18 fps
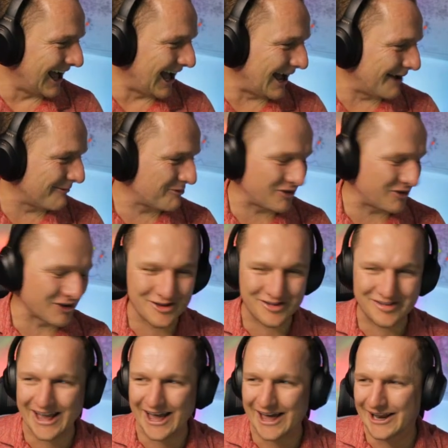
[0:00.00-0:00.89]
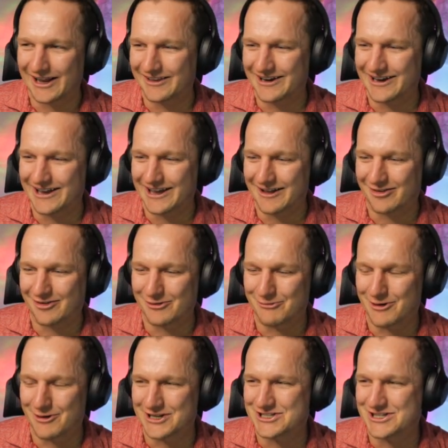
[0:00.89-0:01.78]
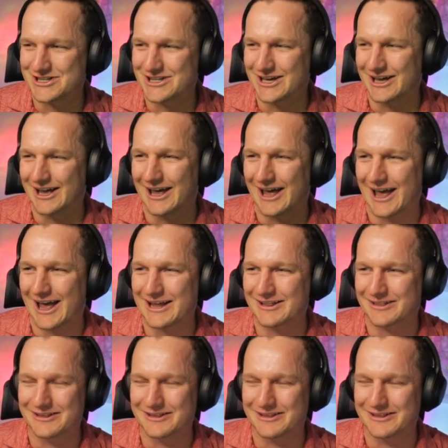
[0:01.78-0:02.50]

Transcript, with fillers: I'm so sad I didn't get to watch the 8